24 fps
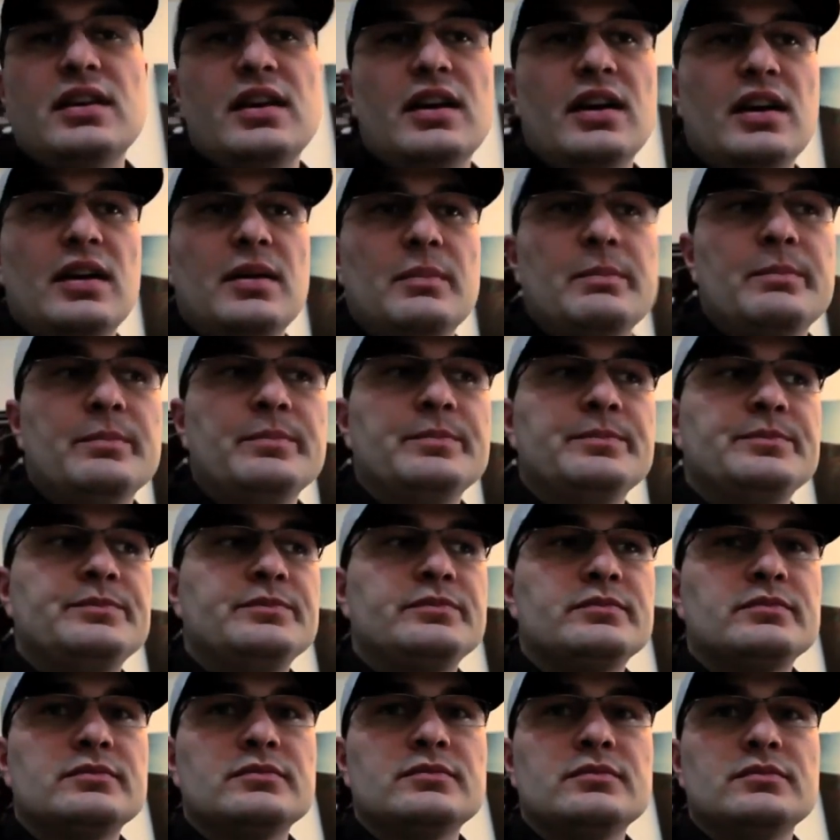
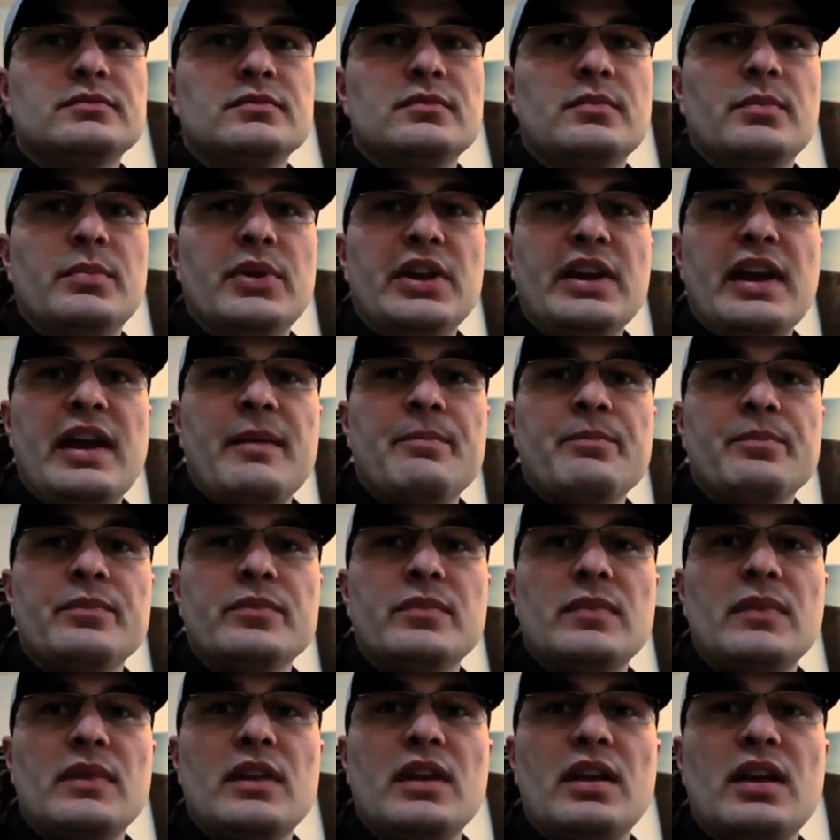But yeah.
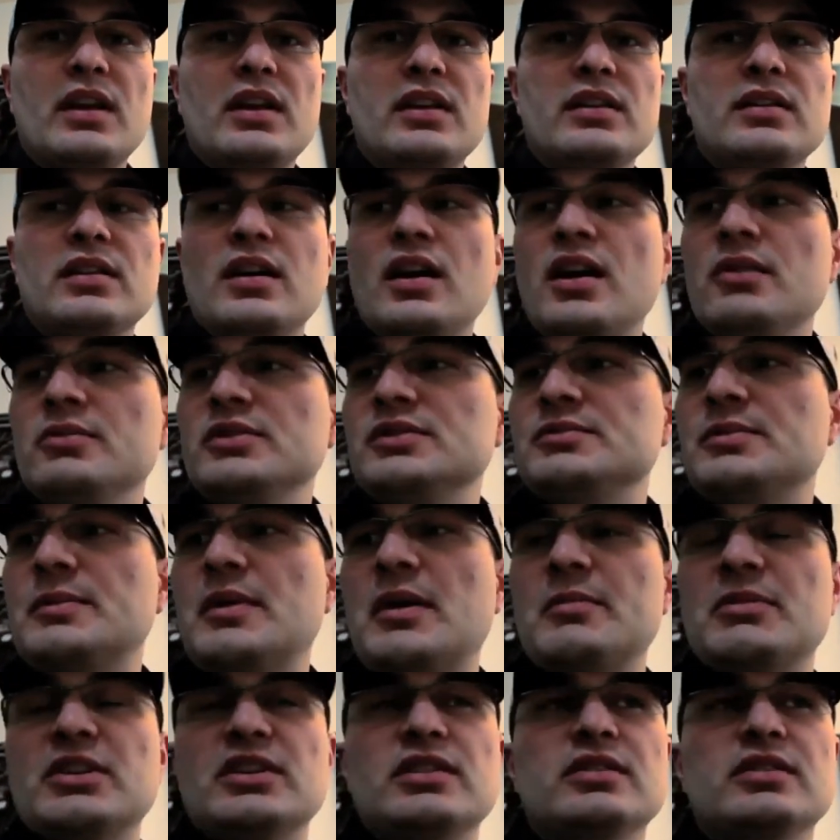And always
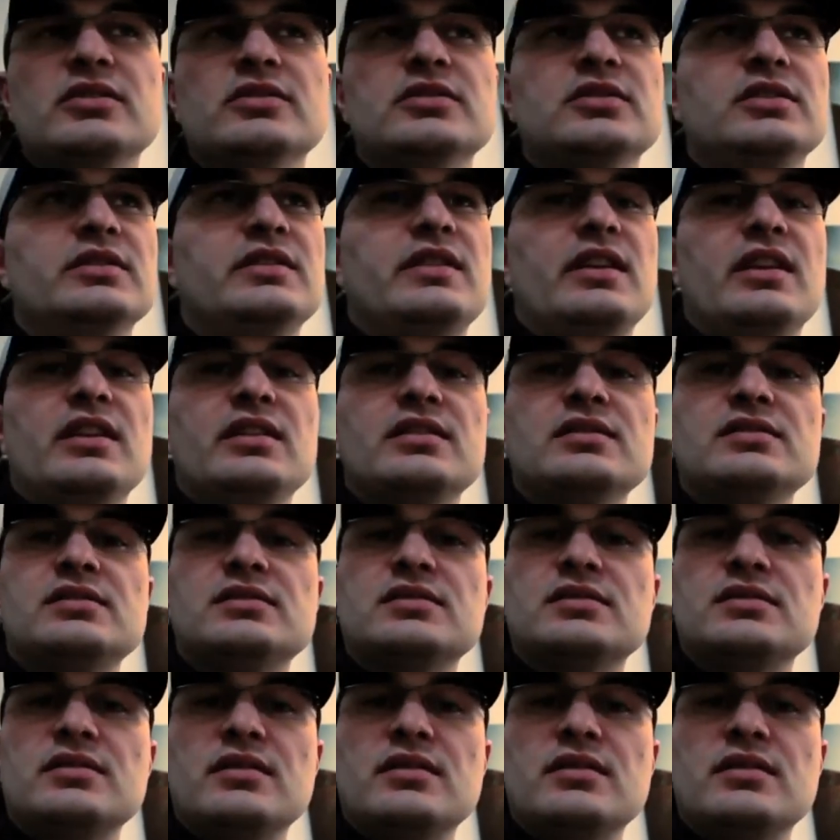remember, Google things,